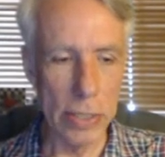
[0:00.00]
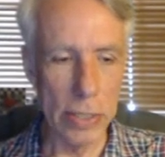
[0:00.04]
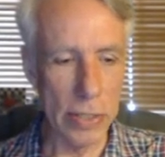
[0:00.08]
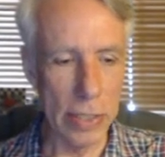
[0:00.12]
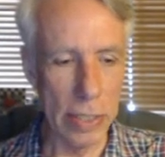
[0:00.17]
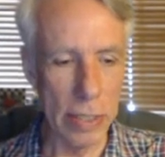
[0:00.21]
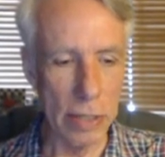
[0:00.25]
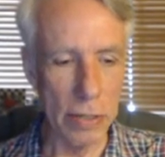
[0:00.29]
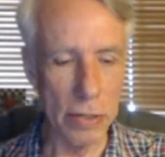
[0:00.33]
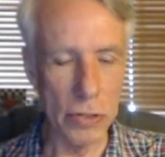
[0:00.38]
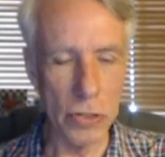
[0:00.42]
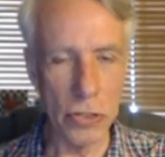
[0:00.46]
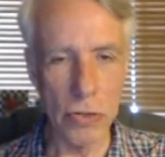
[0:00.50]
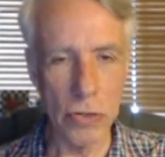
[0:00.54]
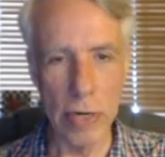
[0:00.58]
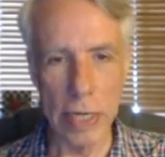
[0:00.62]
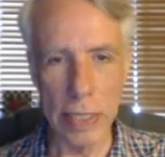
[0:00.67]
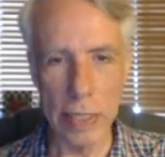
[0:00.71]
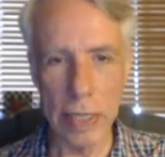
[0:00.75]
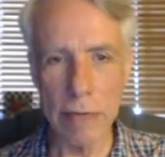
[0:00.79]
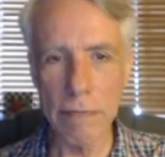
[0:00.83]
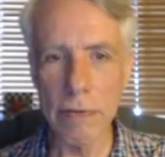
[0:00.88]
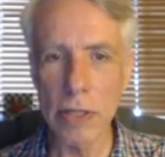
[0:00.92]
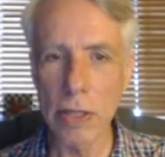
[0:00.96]
than a
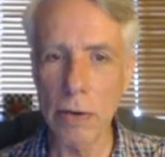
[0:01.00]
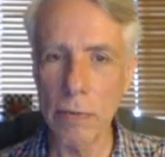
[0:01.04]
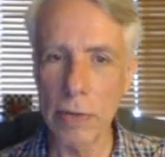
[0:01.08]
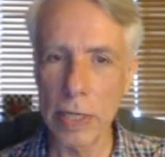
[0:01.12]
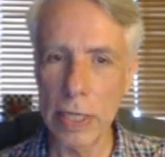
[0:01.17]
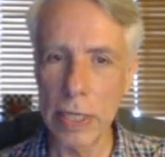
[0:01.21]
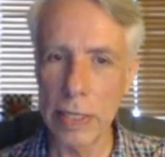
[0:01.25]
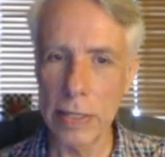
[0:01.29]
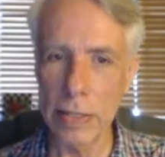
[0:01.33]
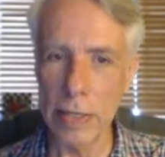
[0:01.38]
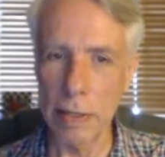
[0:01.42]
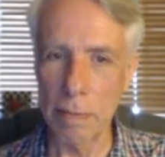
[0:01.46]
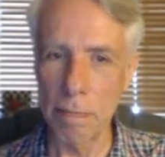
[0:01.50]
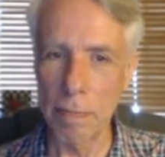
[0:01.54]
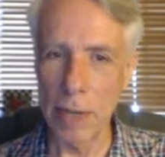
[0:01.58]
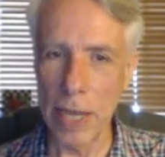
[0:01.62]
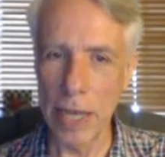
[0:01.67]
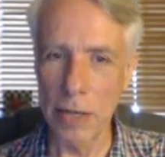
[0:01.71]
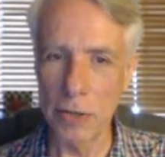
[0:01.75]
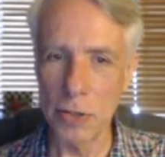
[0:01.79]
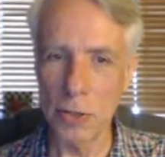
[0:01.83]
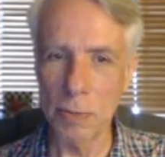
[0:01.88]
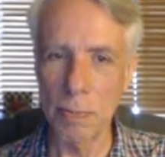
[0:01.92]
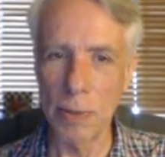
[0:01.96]
strength, even though it is a
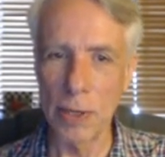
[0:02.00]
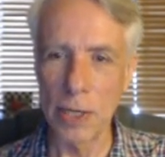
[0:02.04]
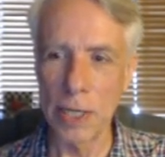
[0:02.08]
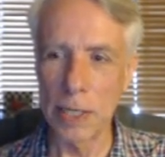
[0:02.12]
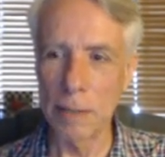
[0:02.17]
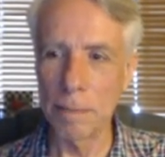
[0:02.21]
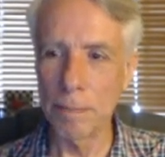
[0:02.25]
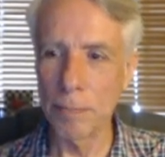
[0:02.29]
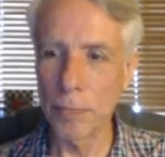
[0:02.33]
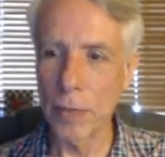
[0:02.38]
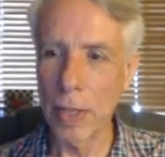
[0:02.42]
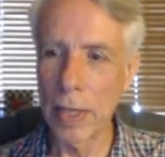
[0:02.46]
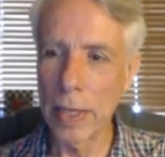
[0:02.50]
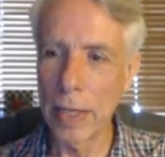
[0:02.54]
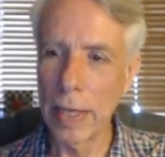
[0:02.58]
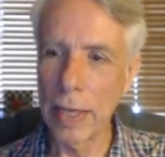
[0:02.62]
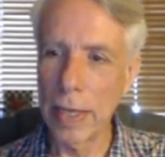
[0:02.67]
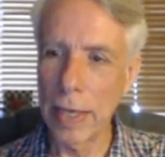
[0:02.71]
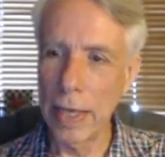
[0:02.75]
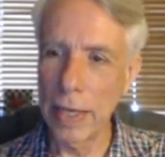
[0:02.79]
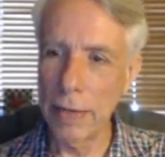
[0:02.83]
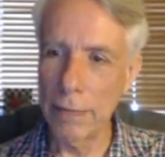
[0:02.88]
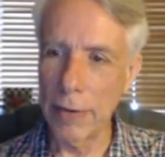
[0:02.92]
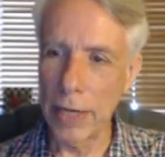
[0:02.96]
passed pawn.
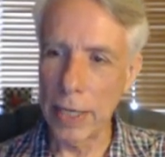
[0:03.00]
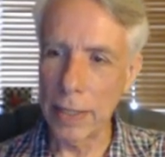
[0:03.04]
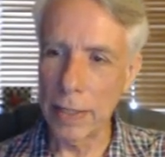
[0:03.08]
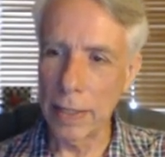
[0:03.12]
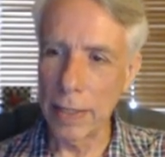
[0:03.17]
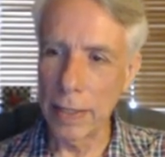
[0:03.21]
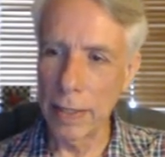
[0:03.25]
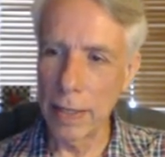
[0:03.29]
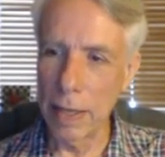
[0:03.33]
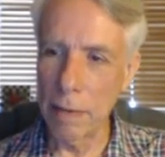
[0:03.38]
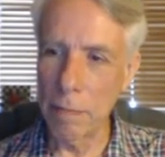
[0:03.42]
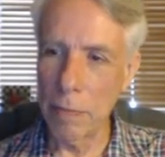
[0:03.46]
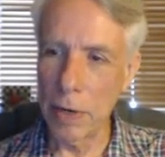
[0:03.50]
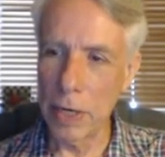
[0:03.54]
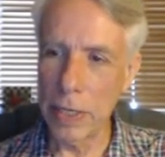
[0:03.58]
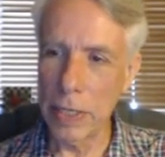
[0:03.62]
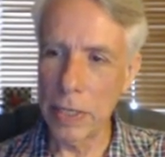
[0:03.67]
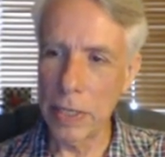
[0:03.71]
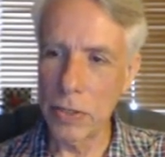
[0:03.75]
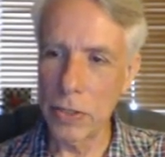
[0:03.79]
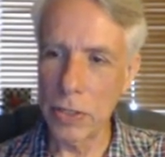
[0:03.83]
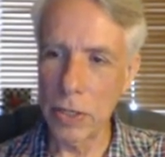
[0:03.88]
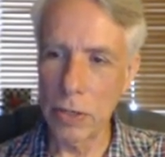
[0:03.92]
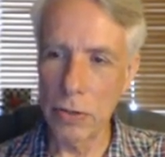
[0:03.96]
Anyway,
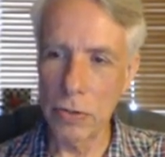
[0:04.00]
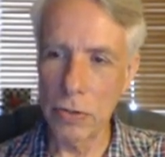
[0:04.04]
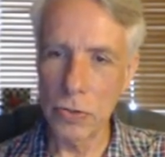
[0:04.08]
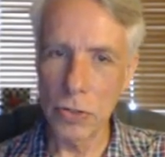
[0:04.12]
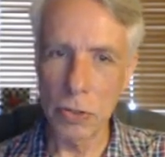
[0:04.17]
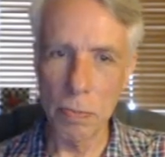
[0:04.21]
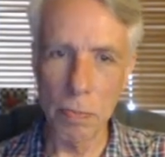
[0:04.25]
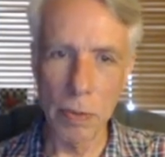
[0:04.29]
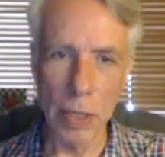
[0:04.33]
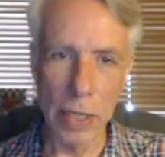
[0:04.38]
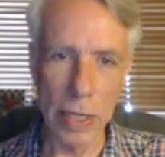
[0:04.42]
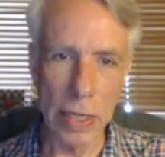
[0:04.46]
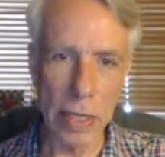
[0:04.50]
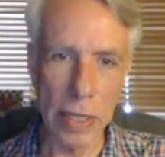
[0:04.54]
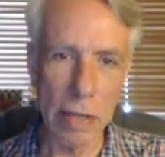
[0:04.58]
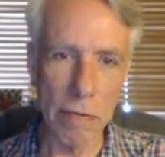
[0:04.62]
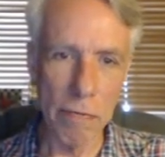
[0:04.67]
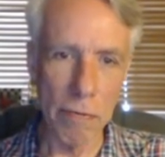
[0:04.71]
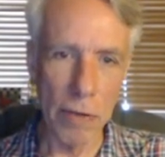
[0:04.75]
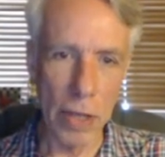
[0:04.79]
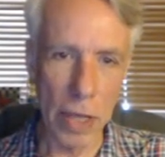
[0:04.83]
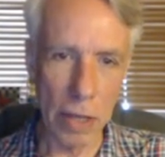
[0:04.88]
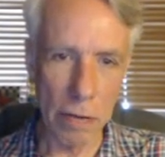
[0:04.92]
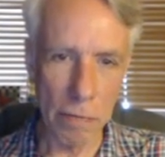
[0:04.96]
Lombardy chose to play
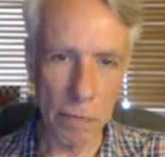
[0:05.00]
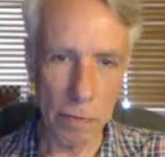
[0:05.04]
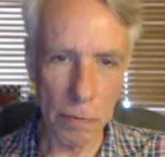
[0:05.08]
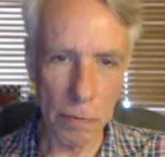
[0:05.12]
e5.